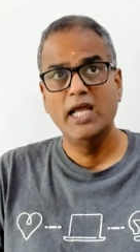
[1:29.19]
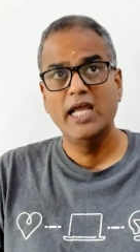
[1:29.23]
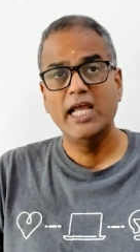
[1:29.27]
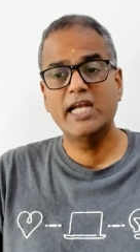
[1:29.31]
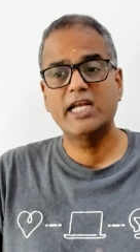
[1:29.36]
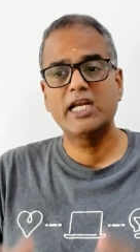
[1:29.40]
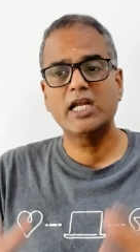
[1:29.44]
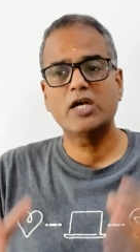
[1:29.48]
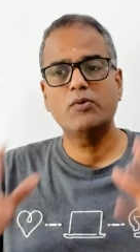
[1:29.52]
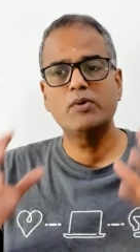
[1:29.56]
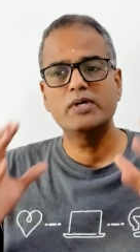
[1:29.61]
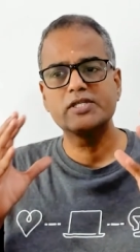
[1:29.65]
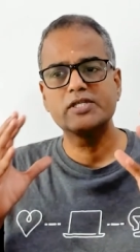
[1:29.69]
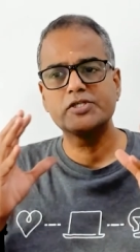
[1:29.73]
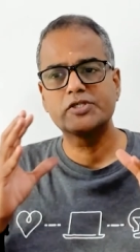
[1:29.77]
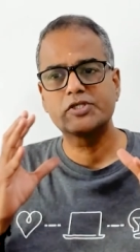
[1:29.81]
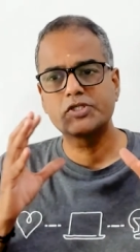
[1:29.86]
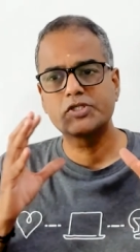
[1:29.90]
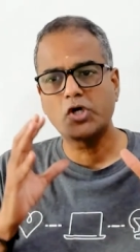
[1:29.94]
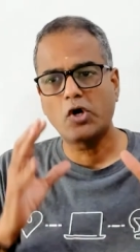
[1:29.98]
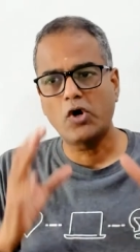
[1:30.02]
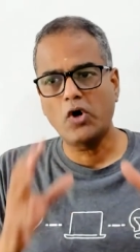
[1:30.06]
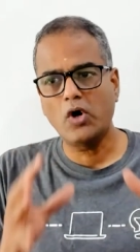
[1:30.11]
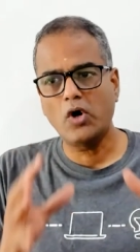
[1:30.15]
It requires a
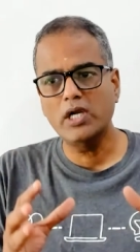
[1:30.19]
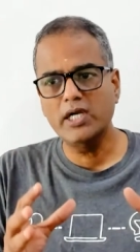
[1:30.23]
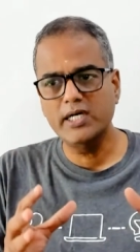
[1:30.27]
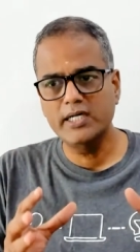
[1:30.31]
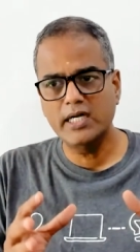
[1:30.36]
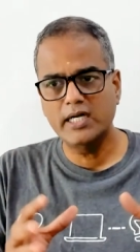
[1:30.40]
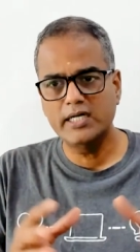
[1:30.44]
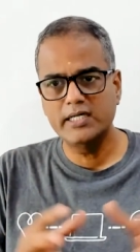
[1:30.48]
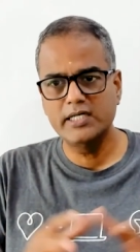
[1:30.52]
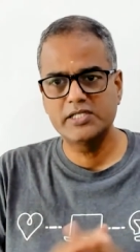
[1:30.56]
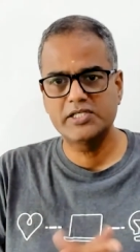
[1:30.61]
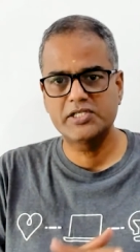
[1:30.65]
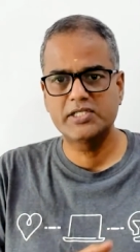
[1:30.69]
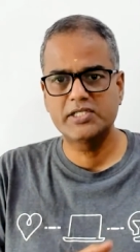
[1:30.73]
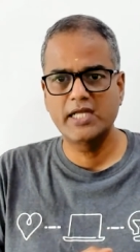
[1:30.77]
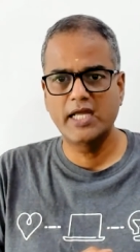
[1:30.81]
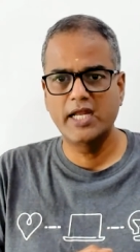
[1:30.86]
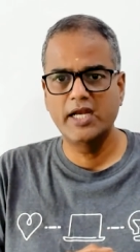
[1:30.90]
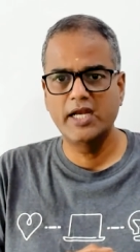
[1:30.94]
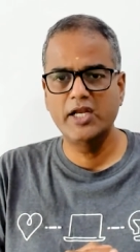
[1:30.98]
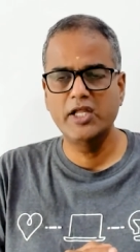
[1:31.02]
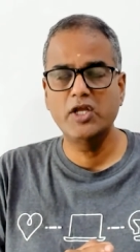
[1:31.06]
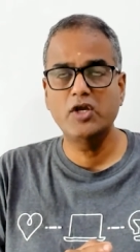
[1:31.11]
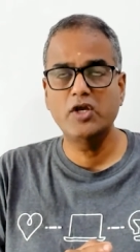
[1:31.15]
solid
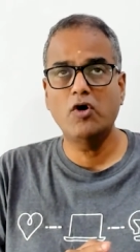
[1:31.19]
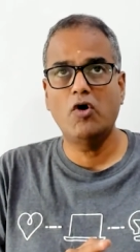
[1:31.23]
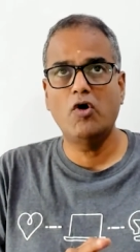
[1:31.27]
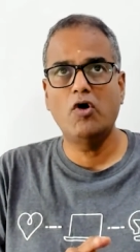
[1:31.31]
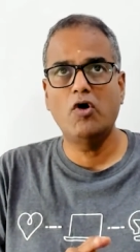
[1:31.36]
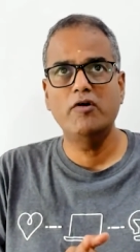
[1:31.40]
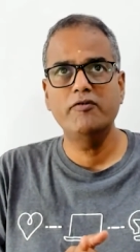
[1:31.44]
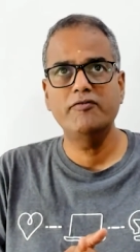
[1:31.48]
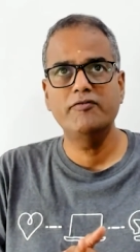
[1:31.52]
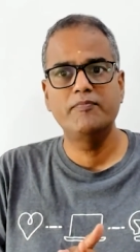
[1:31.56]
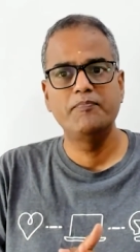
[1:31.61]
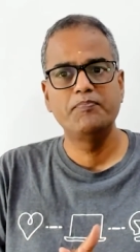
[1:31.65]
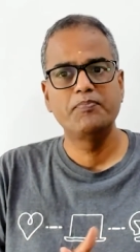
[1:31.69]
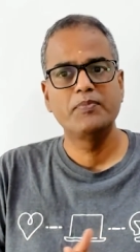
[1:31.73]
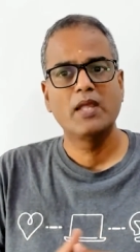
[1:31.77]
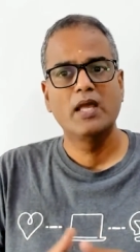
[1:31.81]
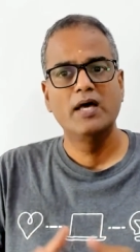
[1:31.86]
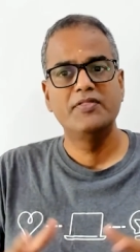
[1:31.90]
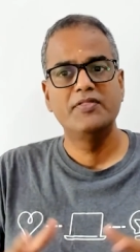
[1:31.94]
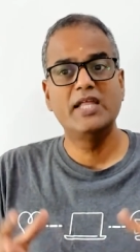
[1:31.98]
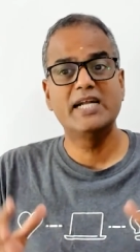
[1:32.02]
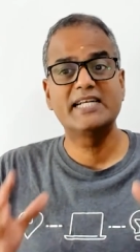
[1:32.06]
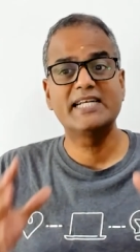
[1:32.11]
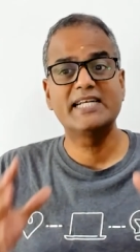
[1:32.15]
understanding of
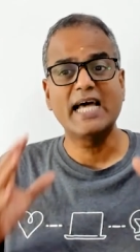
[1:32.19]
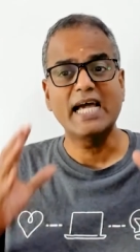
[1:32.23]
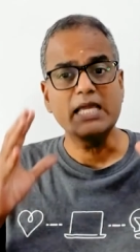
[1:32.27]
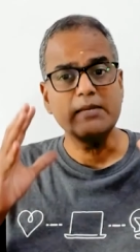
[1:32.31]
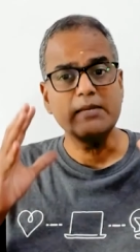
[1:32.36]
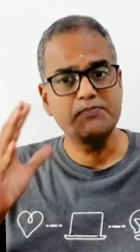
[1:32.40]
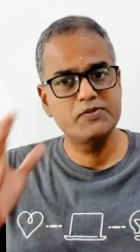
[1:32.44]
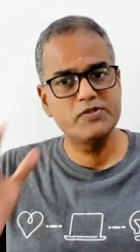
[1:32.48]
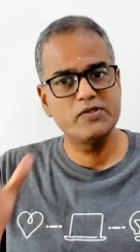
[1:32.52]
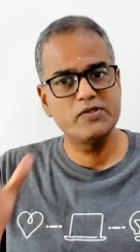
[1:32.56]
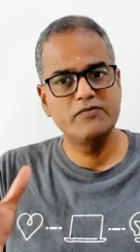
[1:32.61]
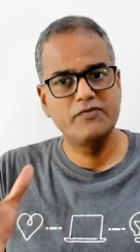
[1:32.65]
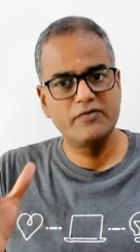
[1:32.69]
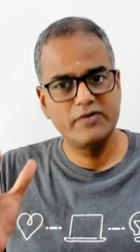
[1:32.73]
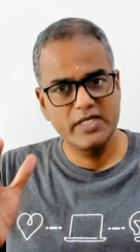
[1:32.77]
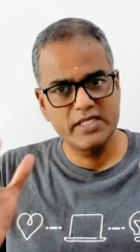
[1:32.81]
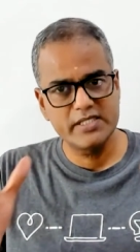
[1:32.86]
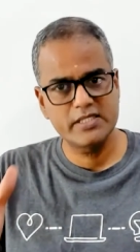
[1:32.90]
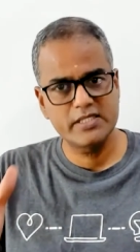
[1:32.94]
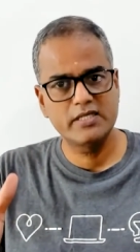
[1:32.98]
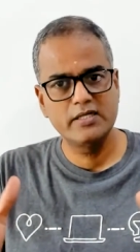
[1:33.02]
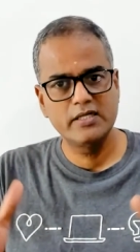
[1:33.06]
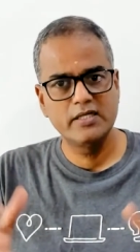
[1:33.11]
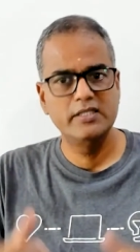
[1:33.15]
the types of
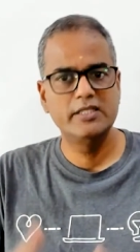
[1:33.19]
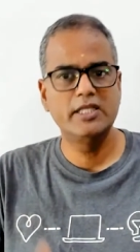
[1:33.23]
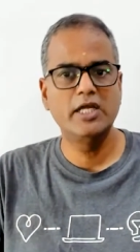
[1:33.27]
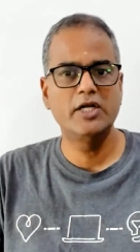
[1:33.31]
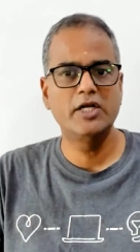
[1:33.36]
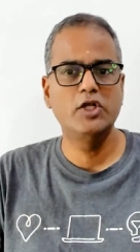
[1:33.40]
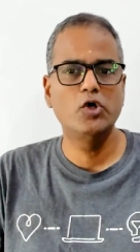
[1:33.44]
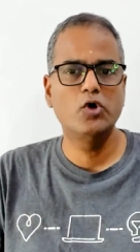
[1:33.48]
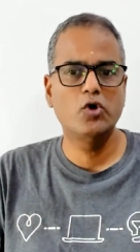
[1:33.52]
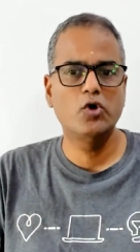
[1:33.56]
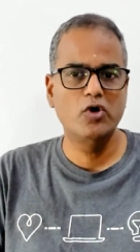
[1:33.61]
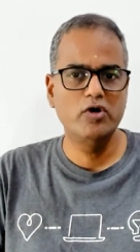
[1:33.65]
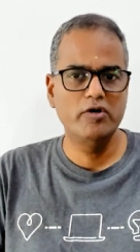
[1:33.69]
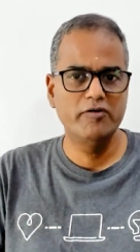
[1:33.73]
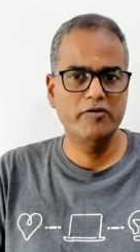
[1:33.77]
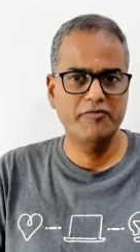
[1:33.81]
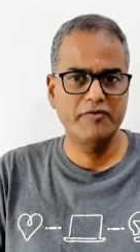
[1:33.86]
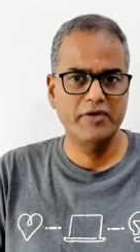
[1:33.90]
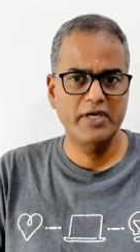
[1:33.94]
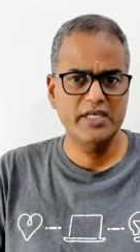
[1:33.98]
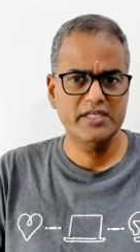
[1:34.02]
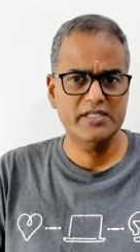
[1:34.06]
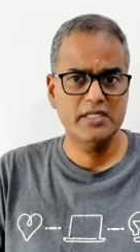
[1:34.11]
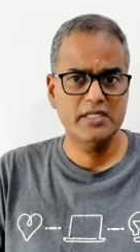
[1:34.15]
risk that you're going to
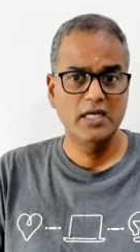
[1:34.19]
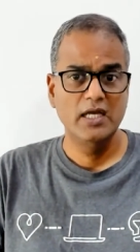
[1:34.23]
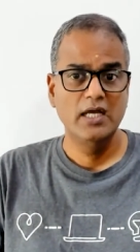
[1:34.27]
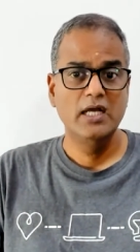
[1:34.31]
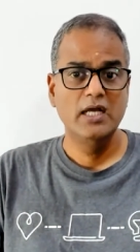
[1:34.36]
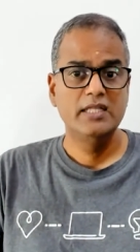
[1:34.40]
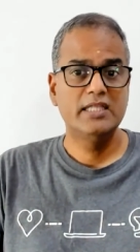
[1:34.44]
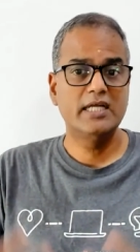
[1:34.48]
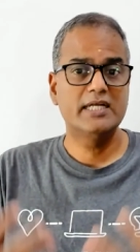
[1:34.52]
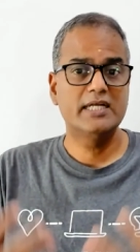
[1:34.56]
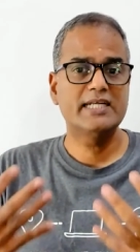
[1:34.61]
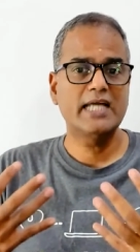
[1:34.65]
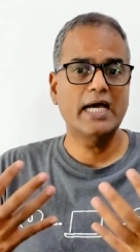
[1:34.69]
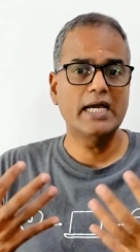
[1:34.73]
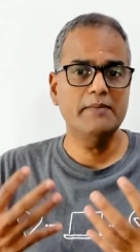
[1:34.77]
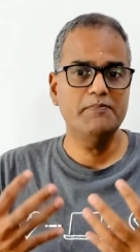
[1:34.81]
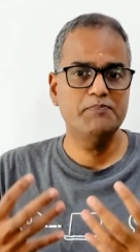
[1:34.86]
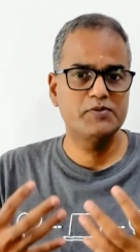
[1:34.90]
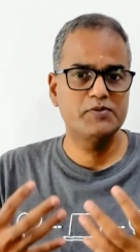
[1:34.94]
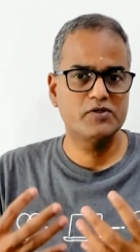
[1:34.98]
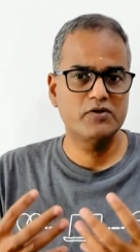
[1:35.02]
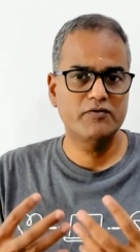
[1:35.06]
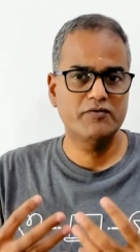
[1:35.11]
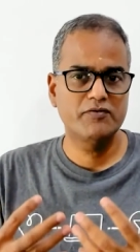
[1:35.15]
face, the
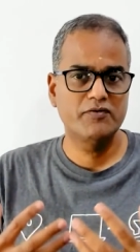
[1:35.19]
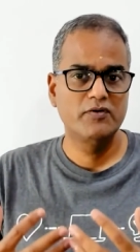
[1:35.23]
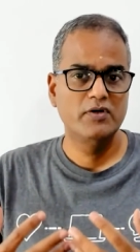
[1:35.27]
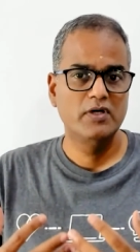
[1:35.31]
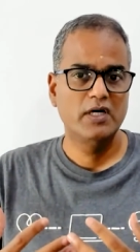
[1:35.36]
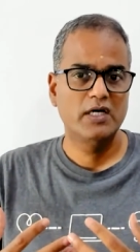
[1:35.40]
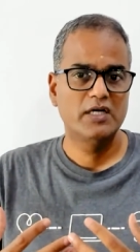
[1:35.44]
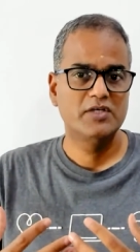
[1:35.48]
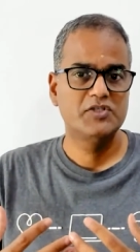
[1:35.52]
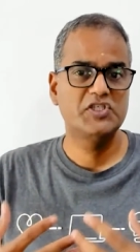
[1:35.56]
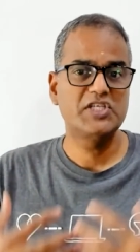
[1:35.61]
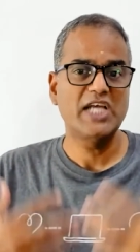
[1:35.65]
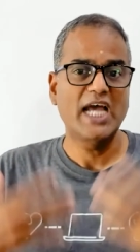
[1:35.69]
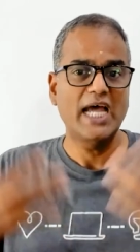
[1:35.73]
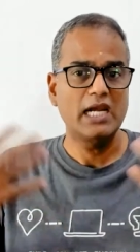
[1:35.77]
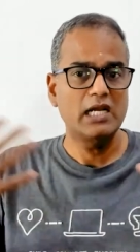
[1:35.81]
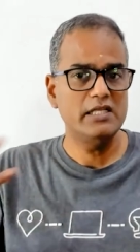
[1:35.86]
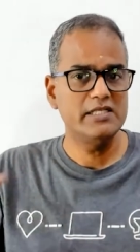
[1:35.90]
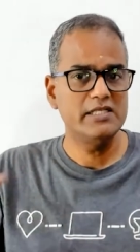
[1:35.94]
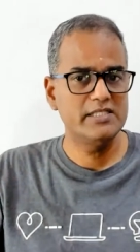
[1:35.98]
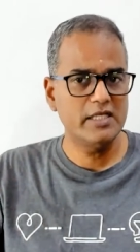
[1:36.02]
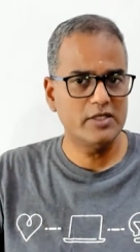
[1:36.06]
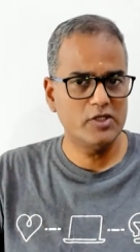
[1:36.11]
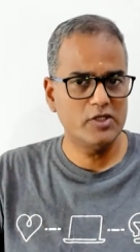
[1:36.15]
types of
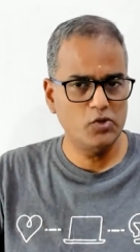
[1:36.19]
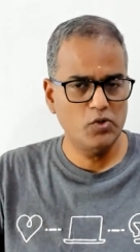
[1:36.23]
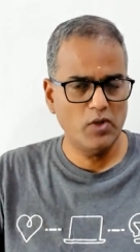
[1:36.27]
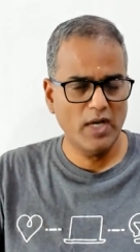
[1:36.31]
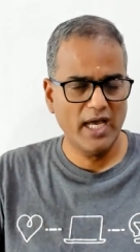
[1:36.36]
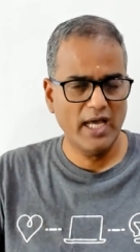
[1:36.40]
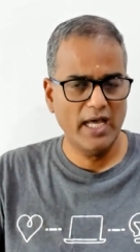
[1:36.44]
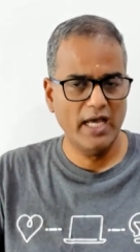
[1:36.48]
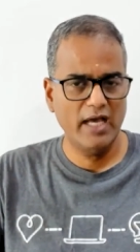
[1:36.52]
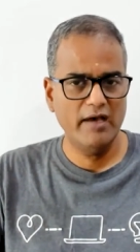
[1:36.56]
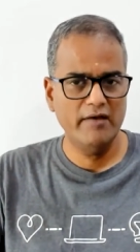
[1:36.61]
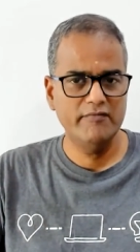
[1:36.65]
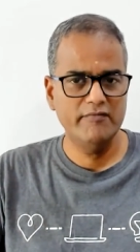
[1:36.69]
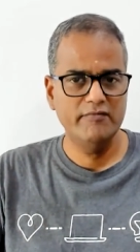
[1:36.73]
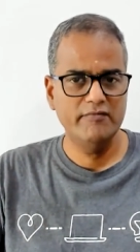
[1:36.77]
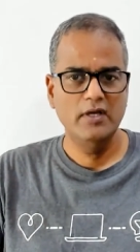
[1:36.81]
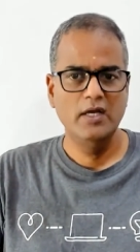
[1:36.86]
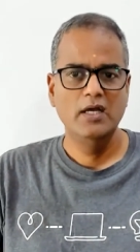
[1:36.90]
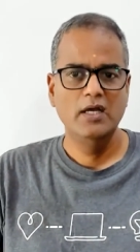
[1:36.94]
channels that you have,